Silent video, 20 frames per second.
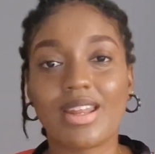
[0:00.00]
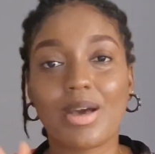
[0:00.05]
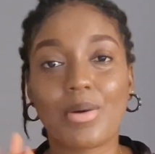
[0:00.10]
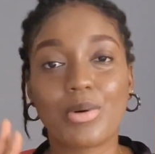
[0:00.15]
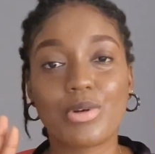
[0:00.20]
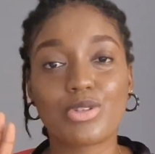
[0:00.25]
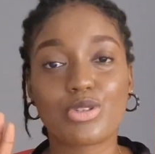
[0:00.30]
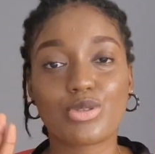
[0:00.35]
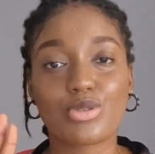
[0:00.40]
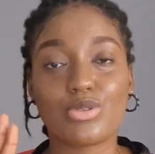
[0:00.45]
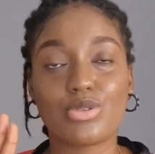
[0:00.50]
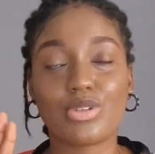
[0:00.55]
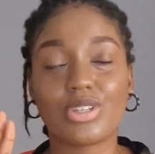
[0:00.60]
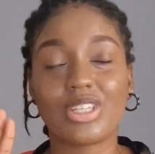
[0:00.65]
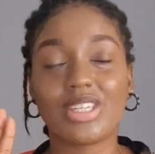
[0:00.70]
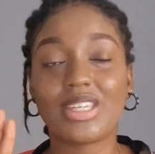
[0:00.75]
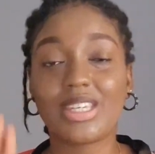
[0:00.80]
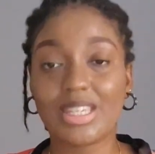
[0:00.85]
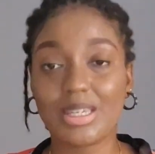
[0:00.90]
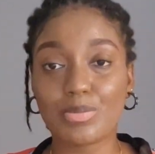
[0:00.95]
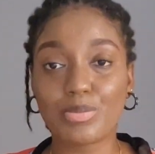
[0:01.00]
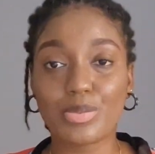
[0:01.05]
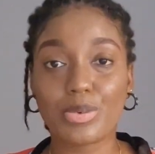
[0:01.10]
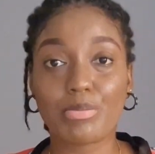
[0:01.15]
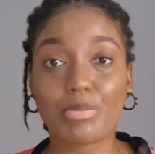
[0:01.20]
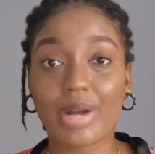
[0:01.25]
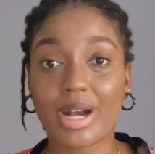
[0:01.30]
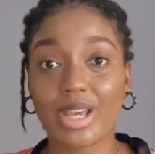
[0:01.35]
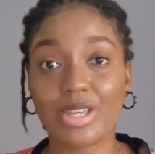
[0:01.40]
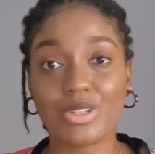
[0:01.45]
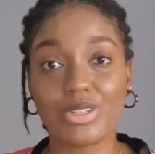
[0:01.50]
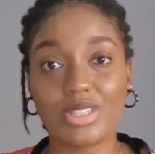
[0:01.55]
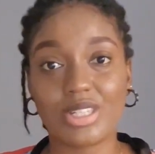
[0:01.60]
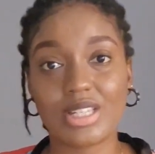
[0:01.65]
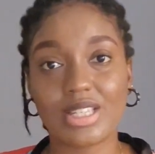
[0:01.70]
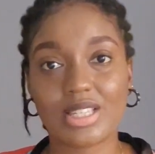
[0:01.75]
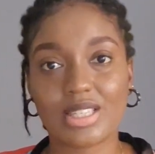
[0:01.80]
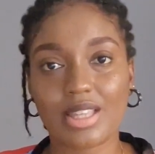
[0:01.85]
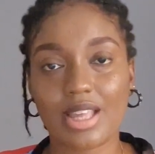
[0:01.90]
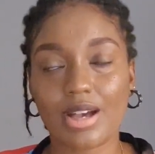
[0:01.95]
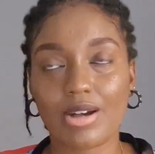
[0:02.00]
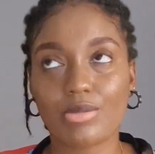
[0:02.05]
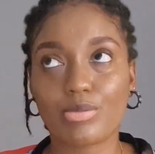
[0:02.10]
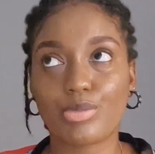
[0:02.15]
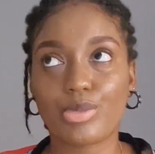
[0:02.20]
I want to keep my unique style.